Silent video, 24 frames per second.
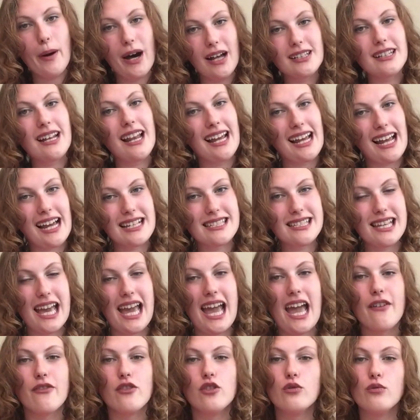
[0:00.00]
But like I
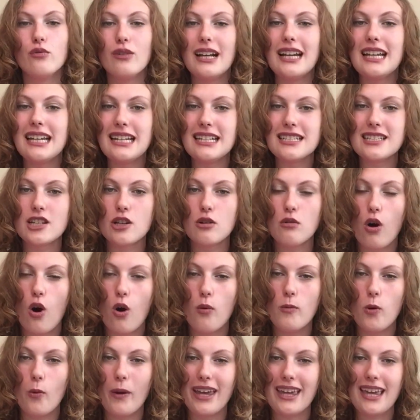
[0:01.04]
say, if you really need to go
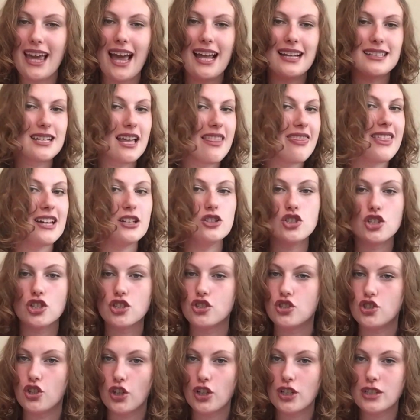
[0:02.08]
home a weekend, then
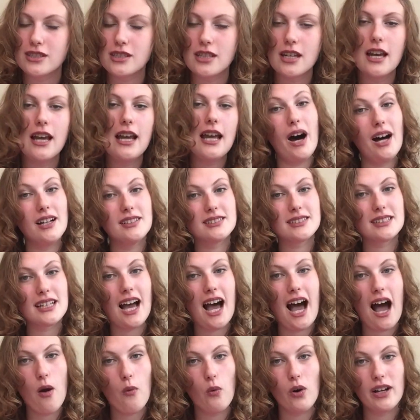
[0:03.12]
just do it. But
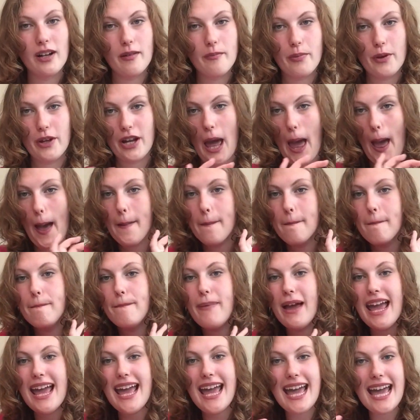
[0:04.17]
I want to put a
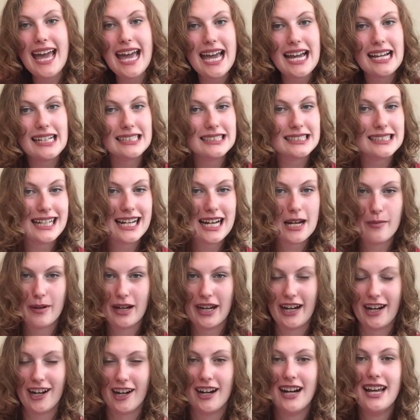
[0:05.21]
big disclaimer
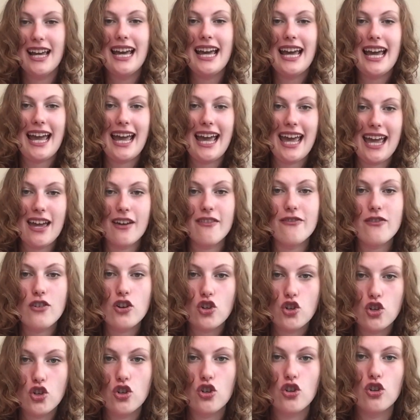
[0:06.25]
here. If
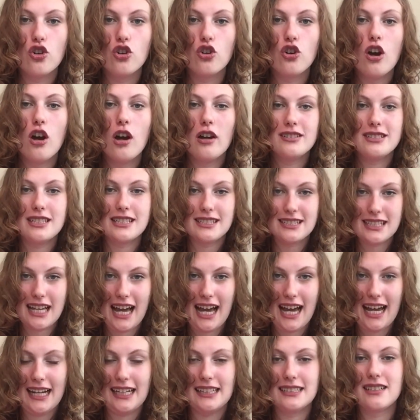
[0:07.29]
you
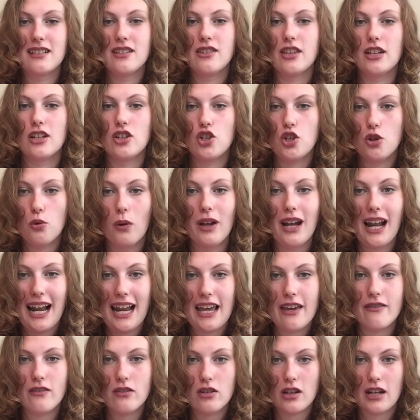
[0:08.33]
decide that you want to
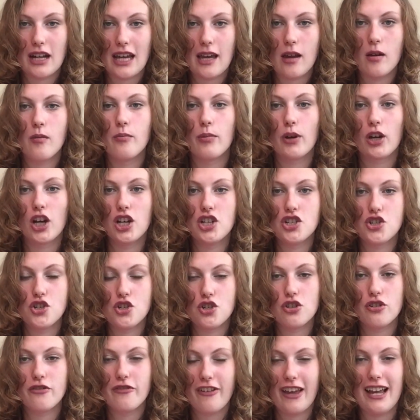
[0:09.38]
leave uni because
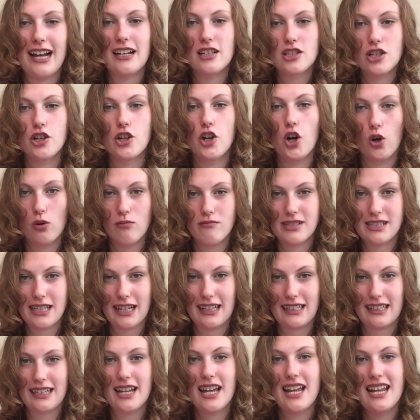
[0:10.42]
you feel too
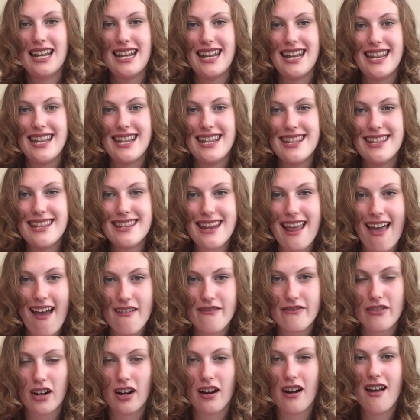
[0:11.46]
homesick,
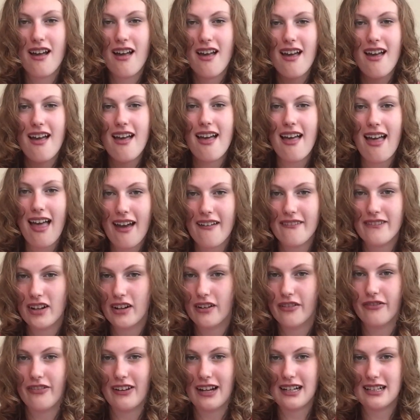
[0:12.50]
never ever
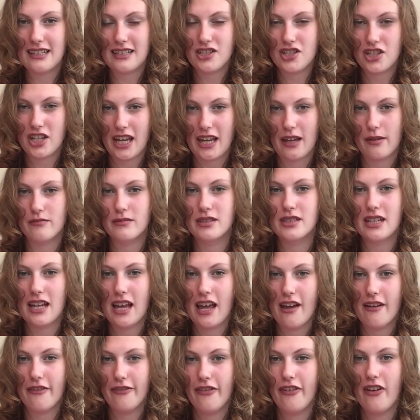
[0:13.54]
feel ashamed
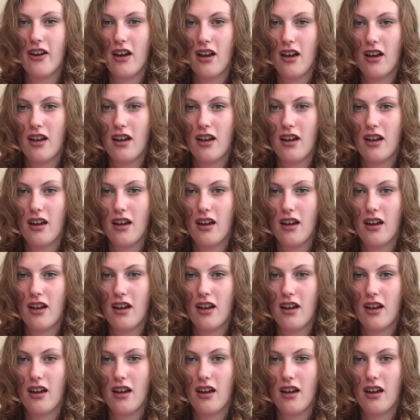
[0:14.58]
if